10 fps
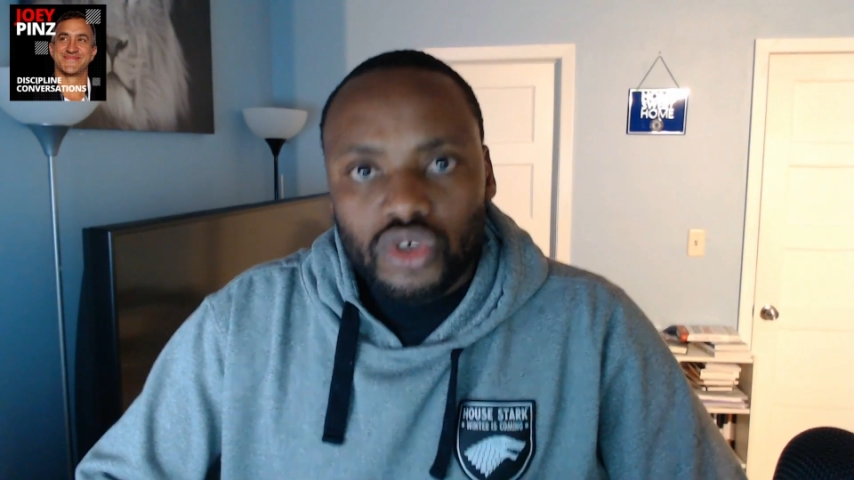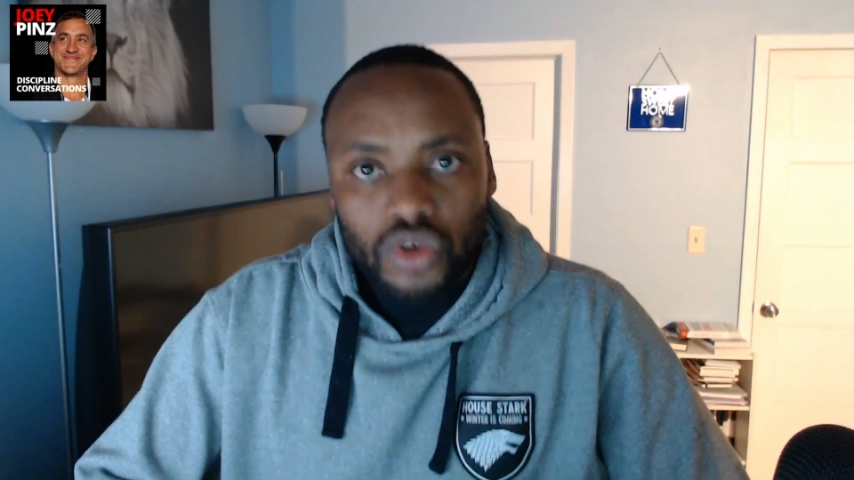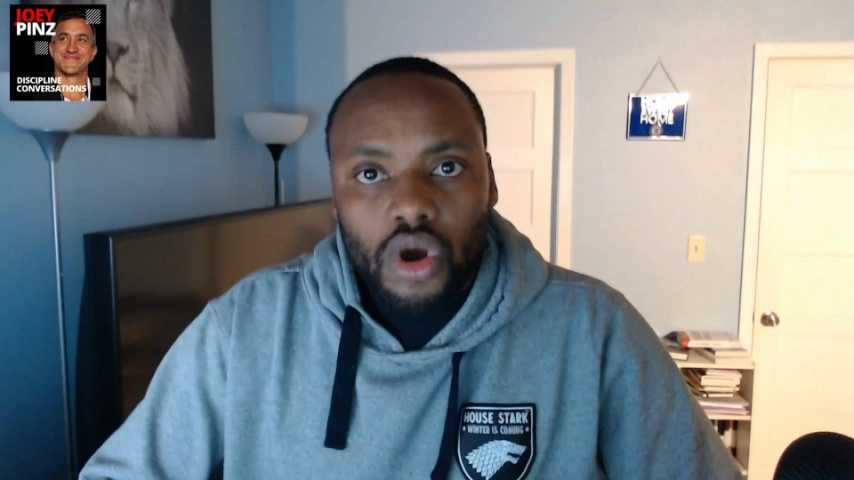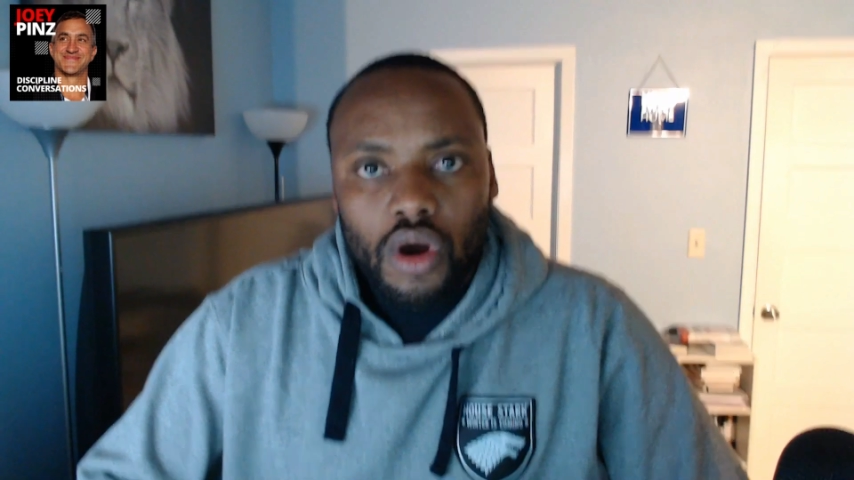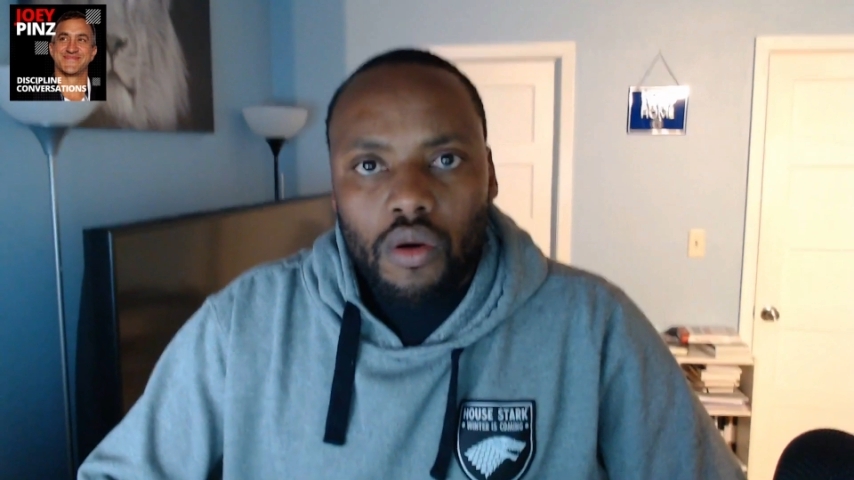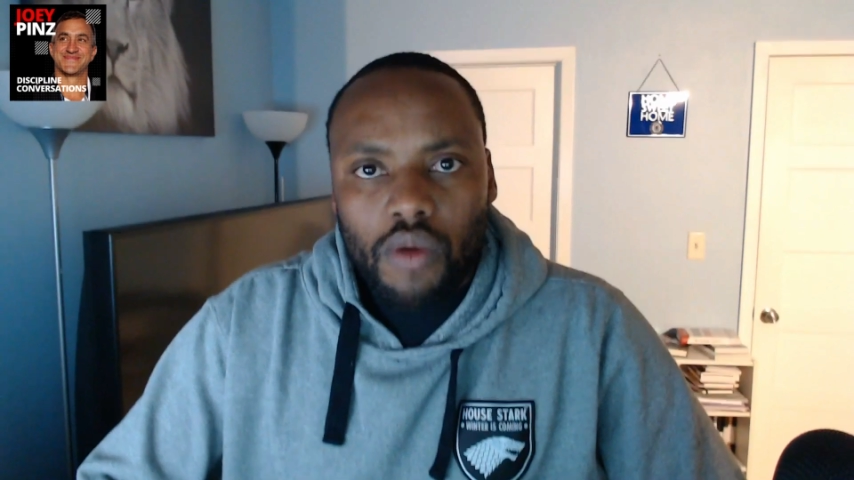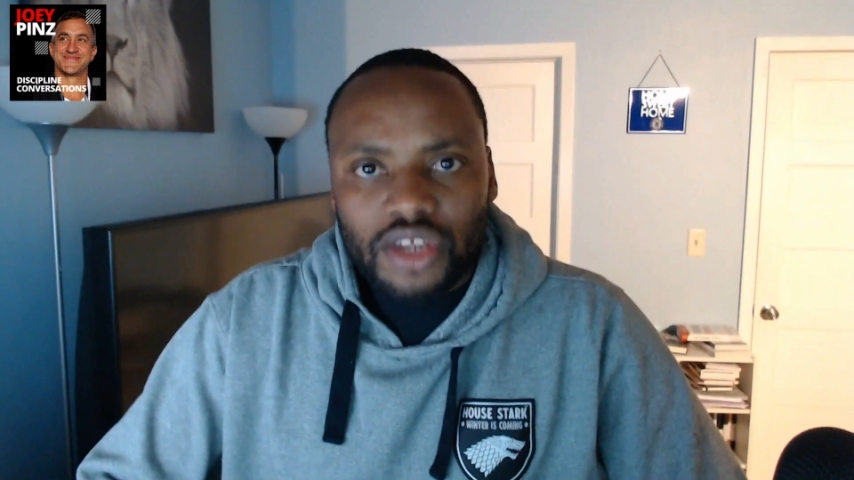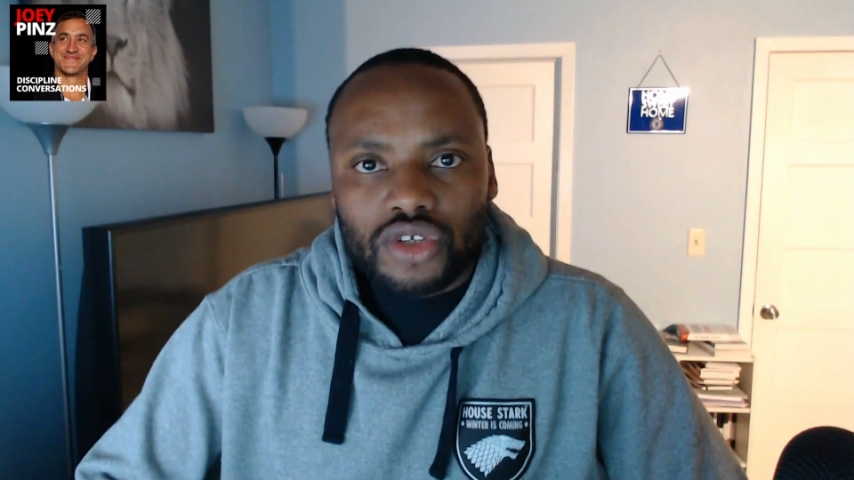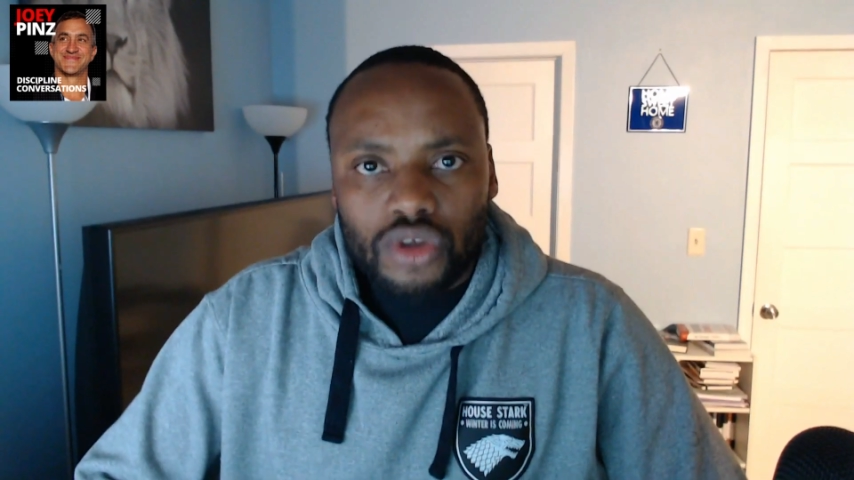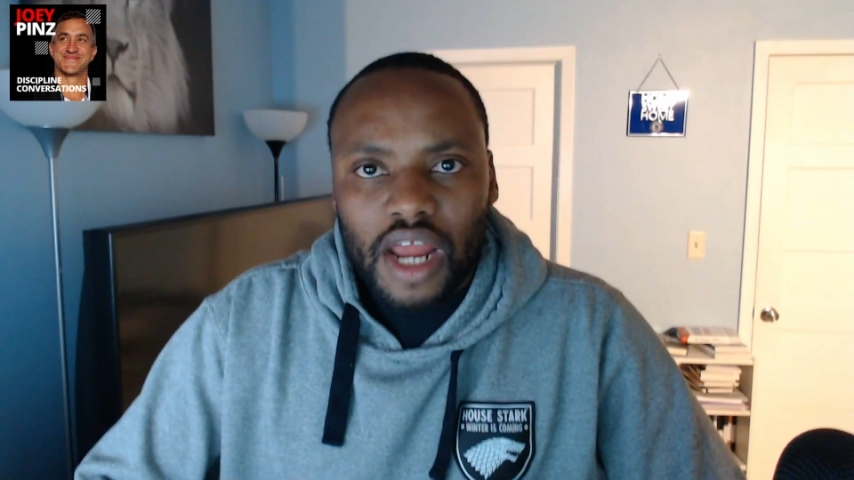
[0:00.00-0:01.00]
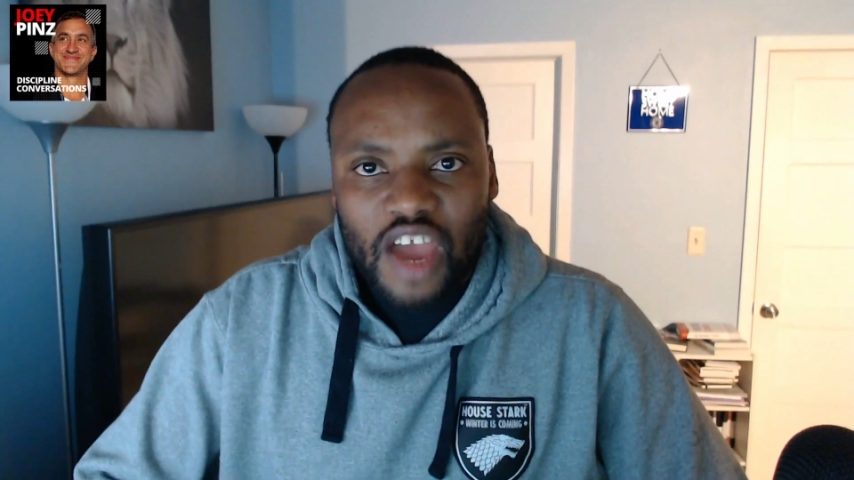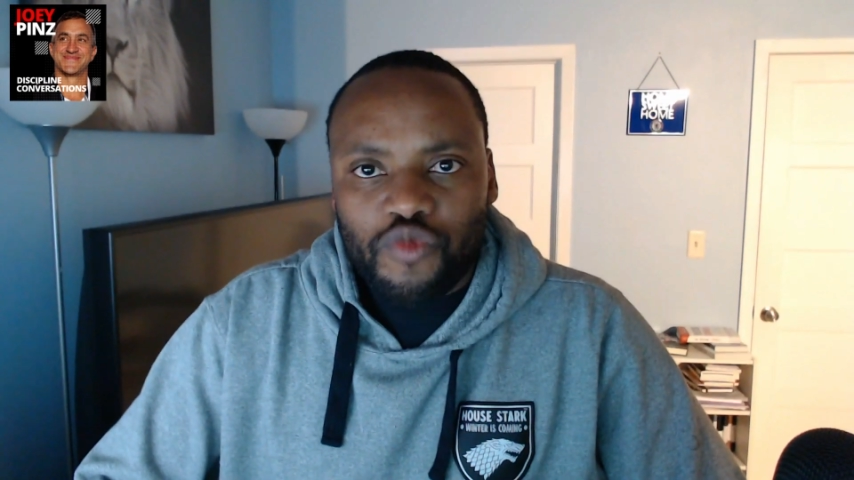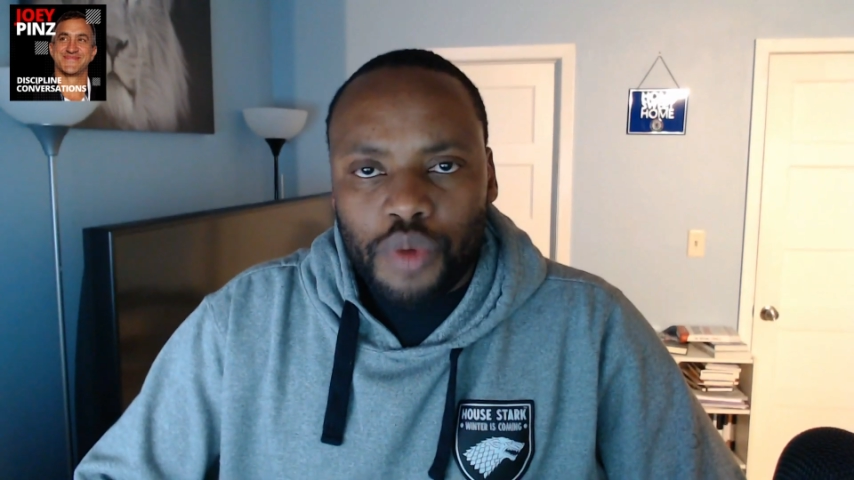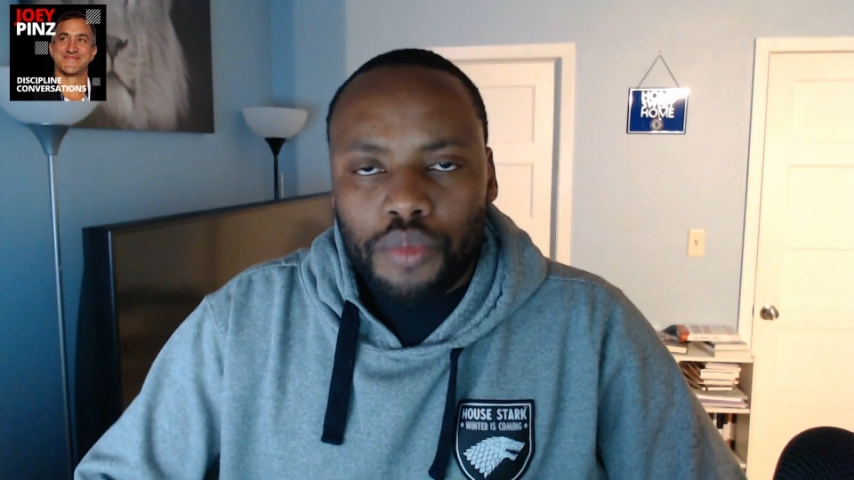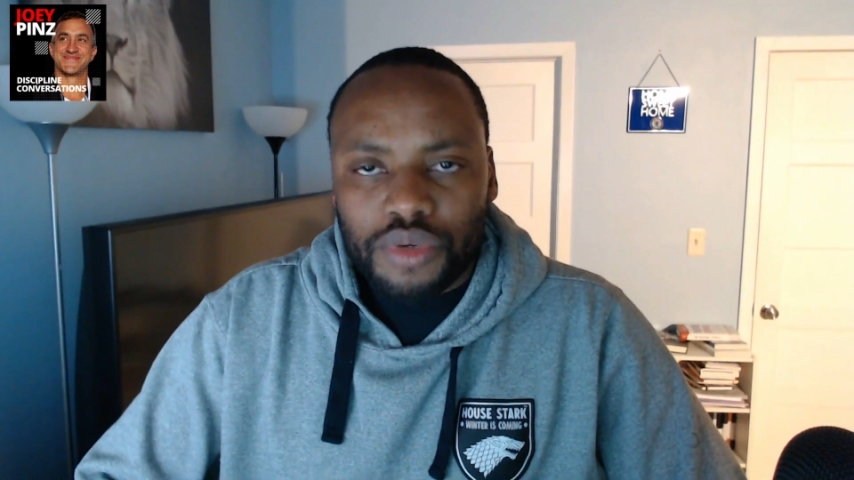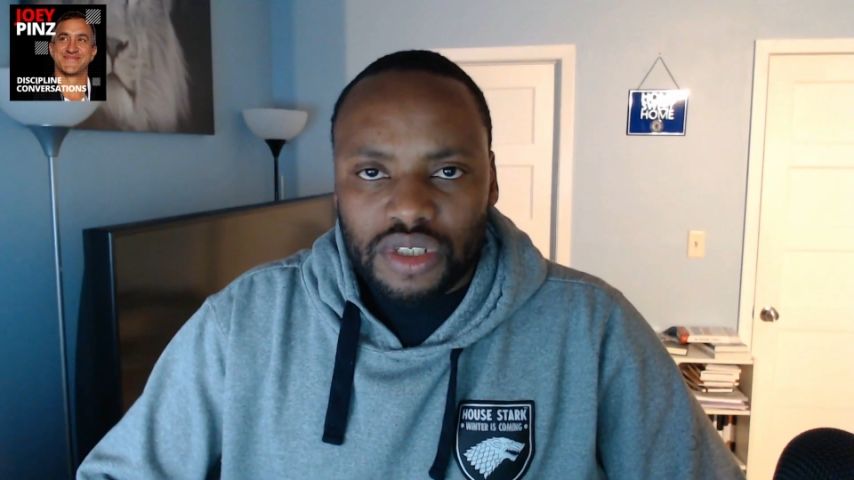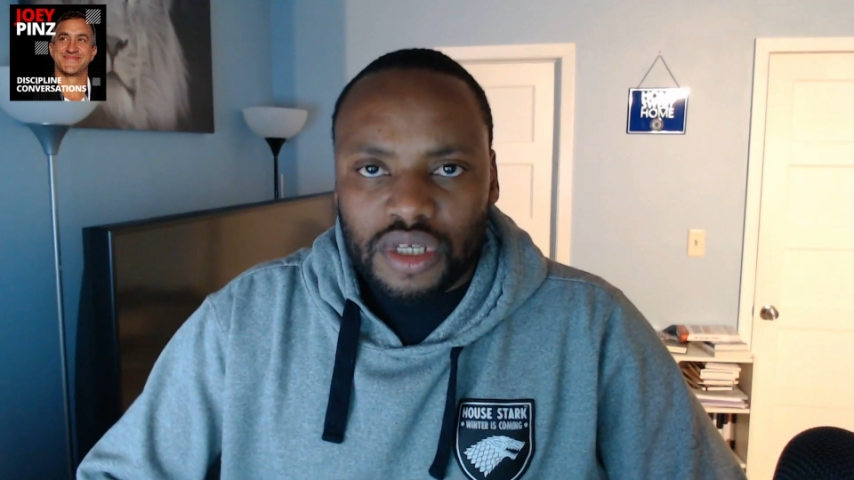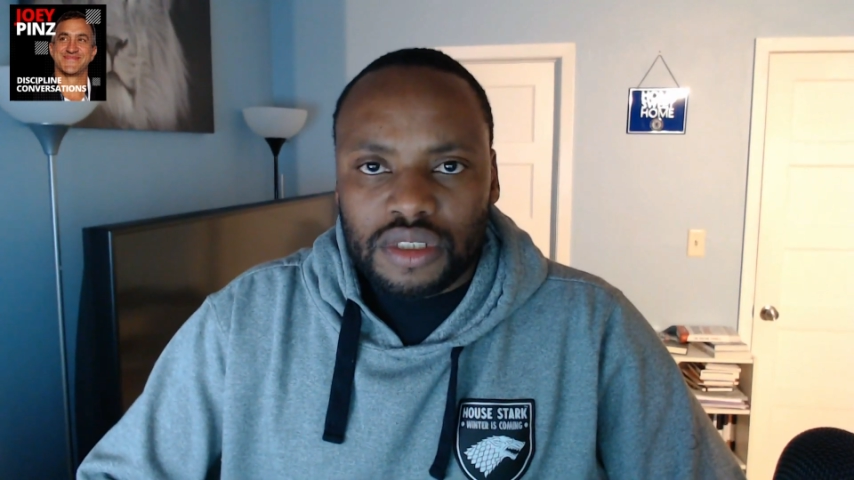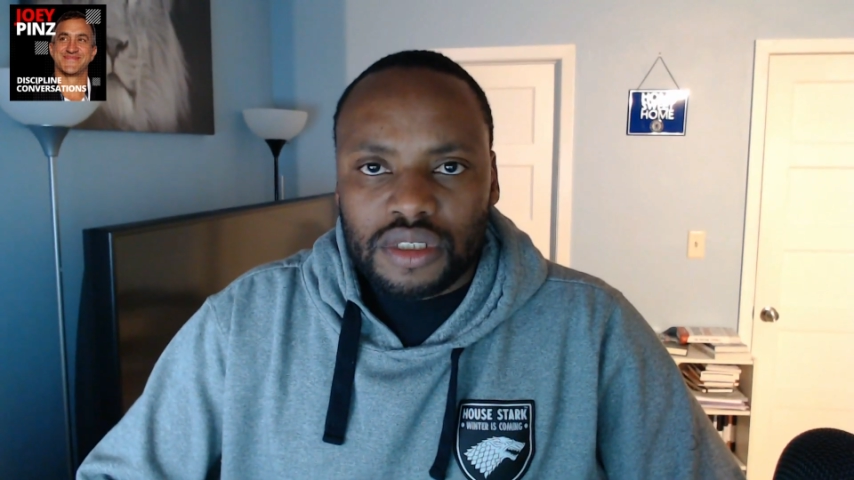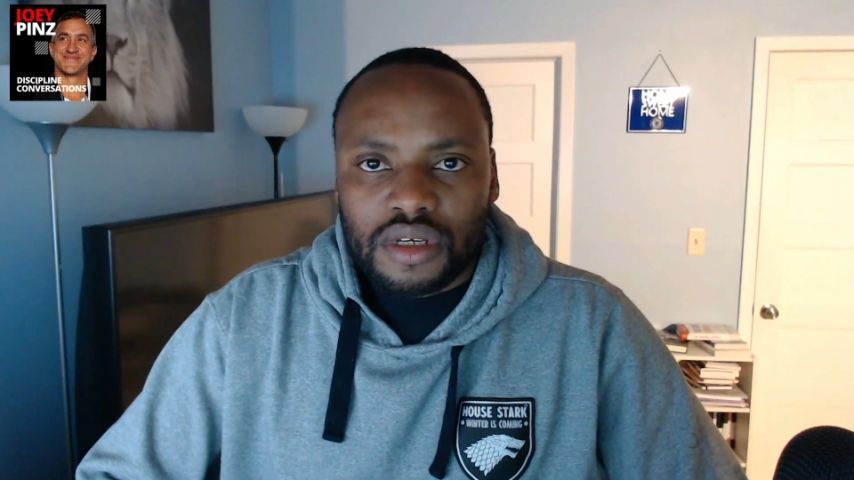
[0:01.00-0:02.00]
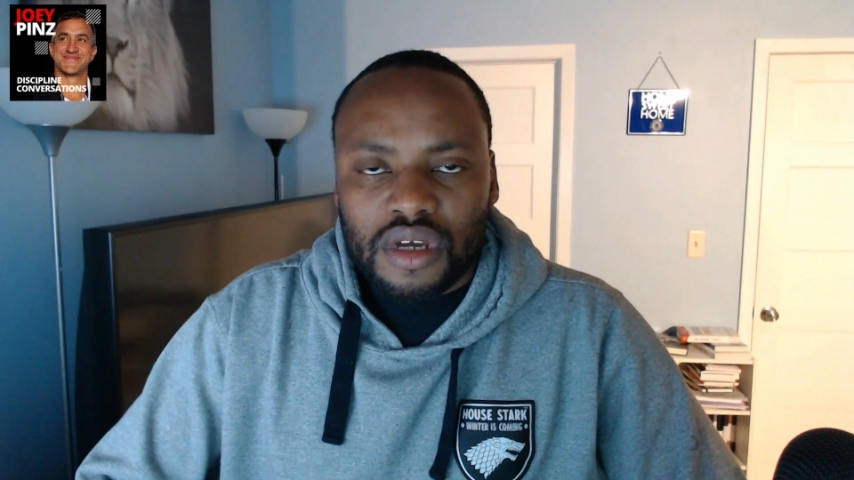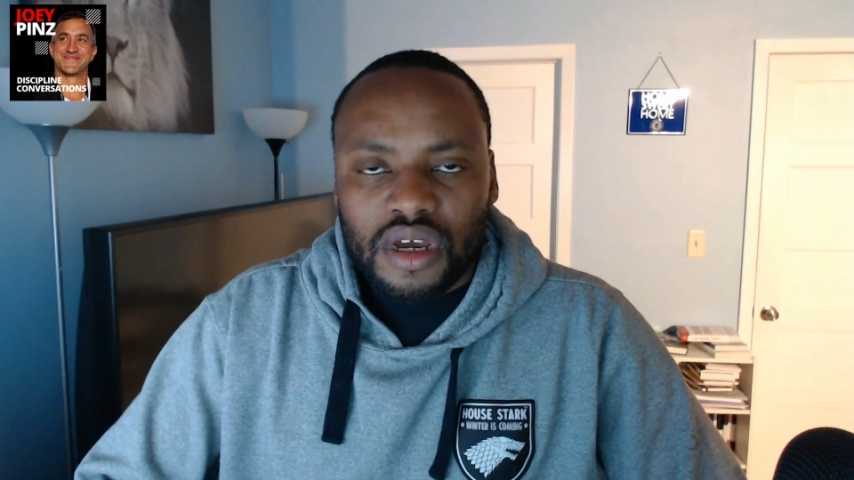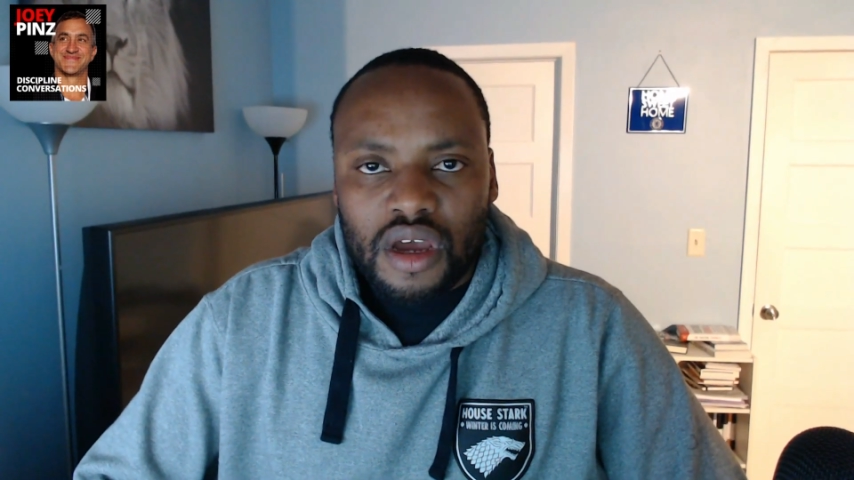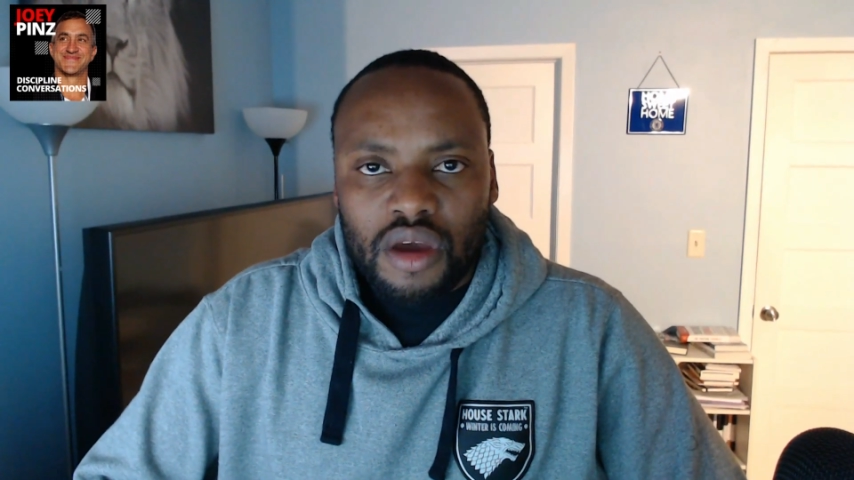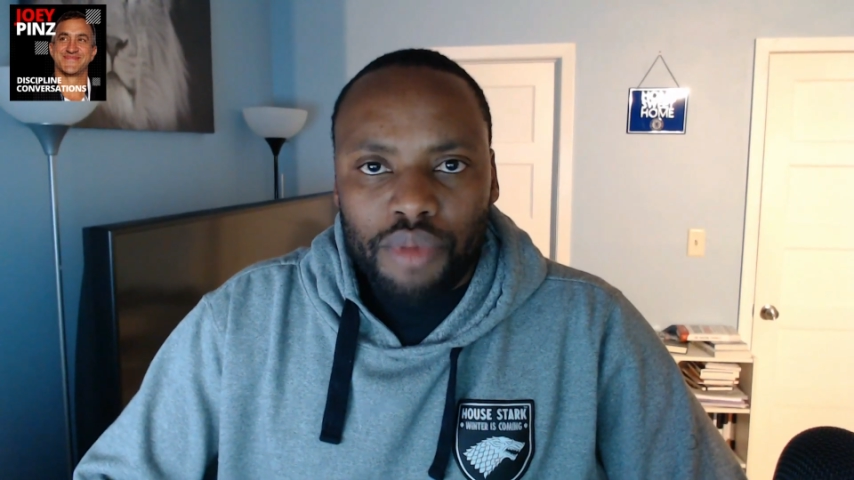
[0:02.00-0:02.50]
and you know what your life purpose is,